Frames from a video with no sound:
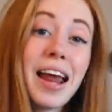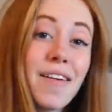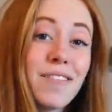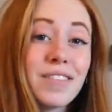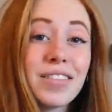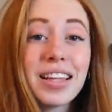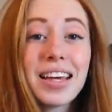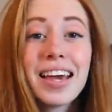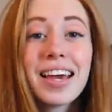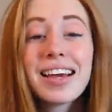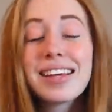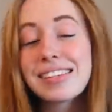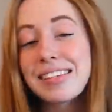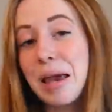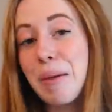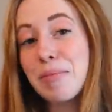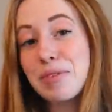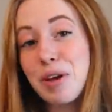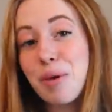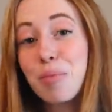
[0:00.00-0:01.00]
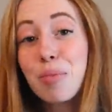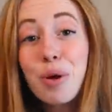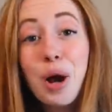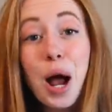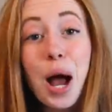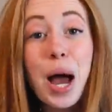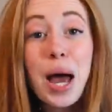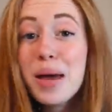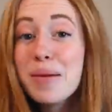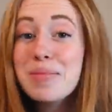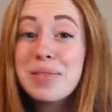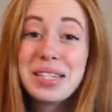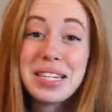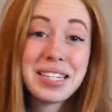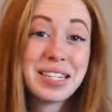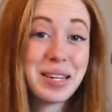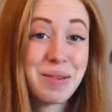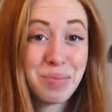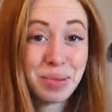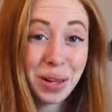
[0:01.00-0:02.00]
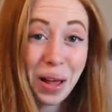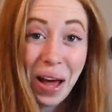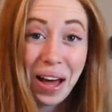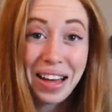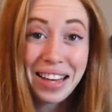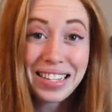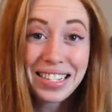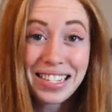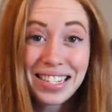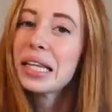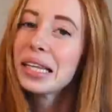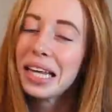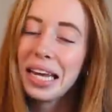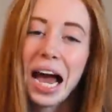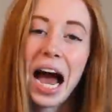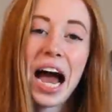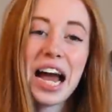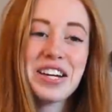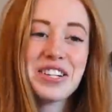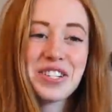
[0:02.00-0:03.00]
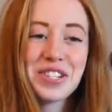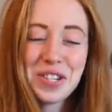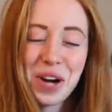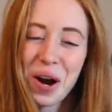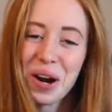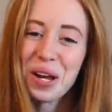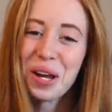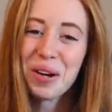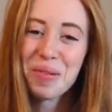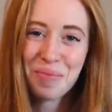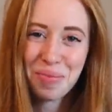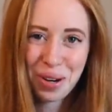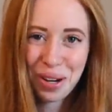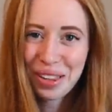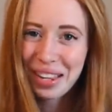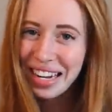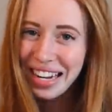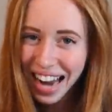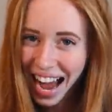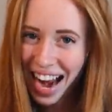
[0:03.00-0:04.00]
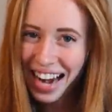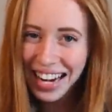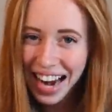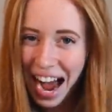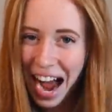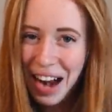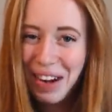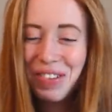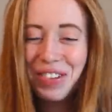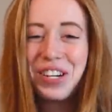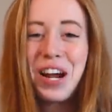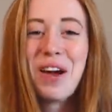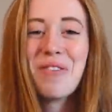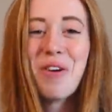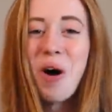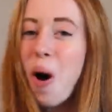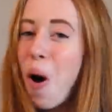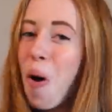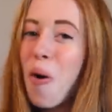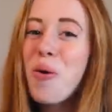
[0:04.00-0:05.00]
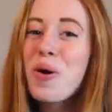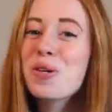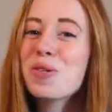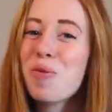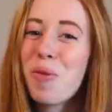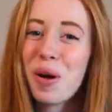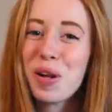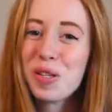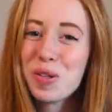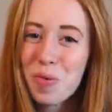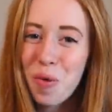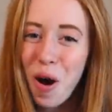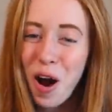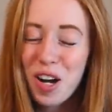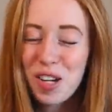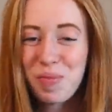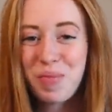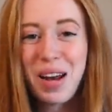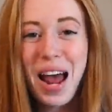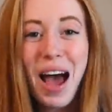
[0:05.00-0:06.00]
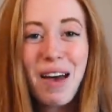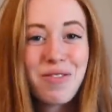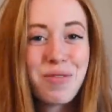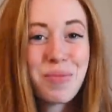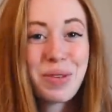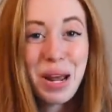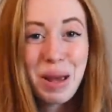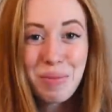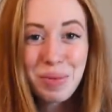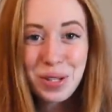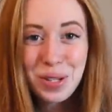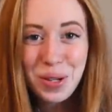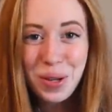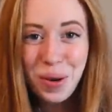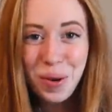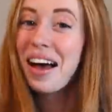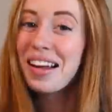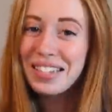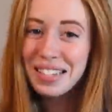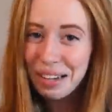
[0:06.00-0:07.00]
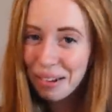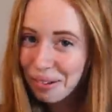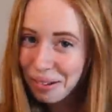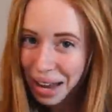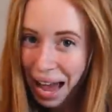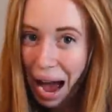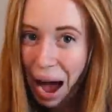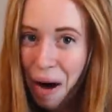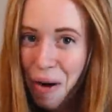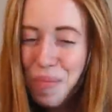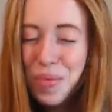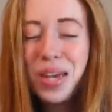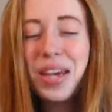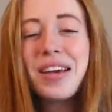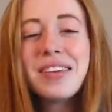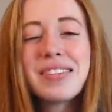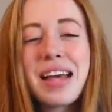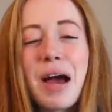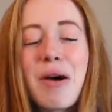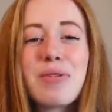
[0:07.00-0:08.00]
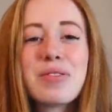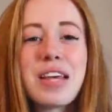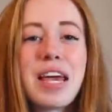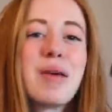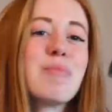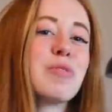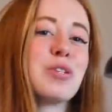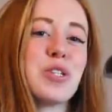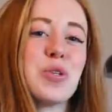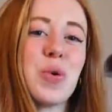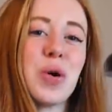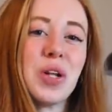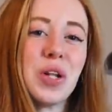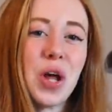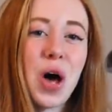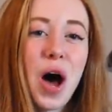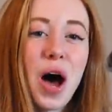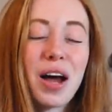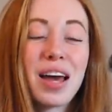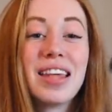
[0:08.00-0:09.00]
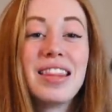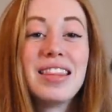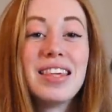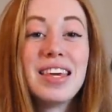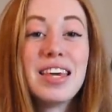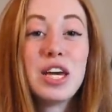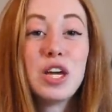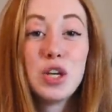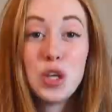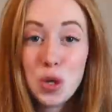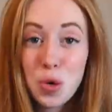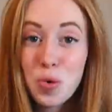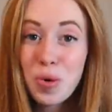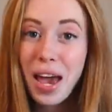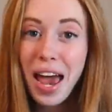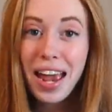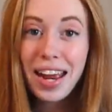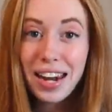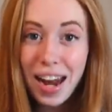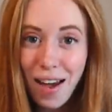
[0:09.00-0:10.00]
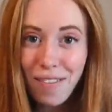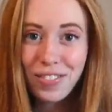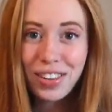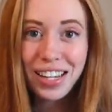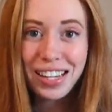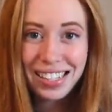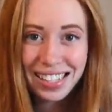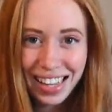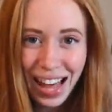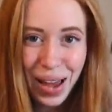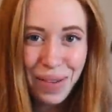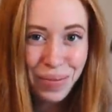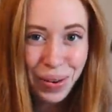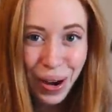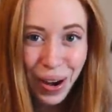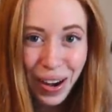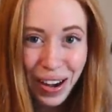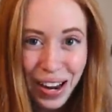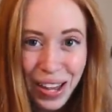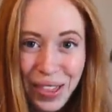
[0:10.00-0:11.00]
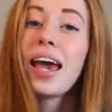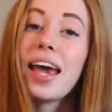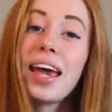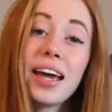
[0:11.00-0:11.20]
Netflix, Amazon Prime, Disney Plus. Like, I just started Brooklyn Nine-Nine, which I've always wanted to watch but haven't been able to until now because I was able to unlock the UK Netflix library.